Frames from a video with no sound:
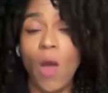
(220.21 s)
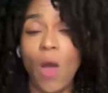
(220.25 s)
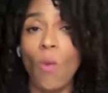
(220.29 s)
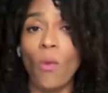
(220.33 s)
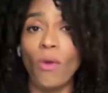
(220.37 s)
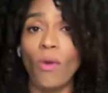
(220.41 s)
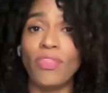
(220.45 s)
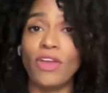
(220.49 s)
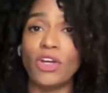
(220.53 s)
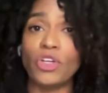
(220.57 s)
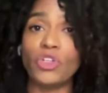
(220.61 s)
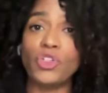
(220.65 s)

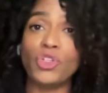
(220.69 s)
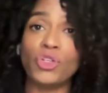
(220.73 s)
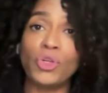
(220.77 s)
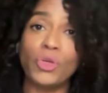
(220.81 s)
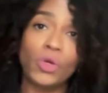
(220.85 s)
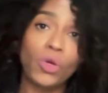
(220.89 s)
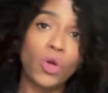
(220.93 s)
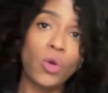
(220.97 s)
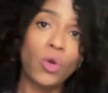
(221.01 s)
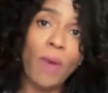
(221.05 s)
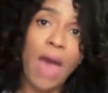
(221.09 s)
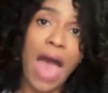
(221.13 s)
When they're
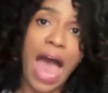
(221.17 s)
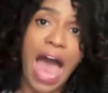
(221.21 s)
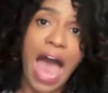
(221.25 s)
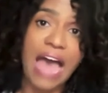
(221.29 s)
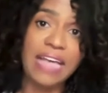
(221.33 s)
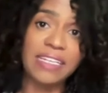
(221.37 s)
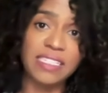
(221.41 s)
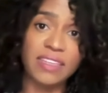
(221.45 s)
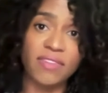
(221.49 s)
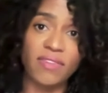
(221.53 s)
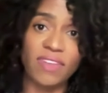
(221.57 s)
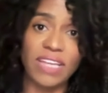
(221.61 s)
too
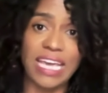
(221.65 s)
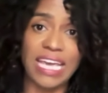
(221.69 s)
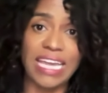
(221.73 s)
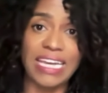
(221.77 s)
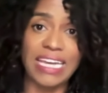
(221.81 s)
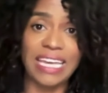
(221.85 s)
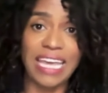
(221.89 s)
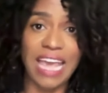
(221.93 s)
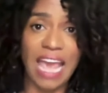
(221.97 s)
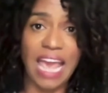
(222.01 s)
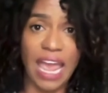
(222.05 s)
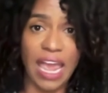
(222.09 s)
passively
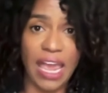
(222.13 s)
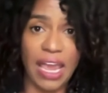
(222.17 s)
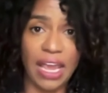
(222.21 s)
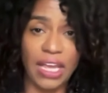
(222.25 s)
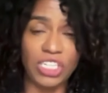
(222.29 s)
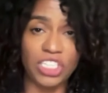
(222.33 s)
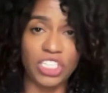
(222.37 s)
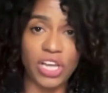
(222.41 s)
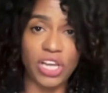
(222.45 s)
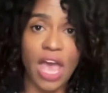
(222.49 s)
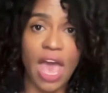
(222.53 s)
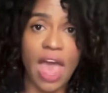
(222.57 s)

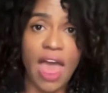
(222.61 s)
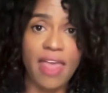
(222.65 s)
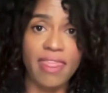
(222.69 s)
engaged,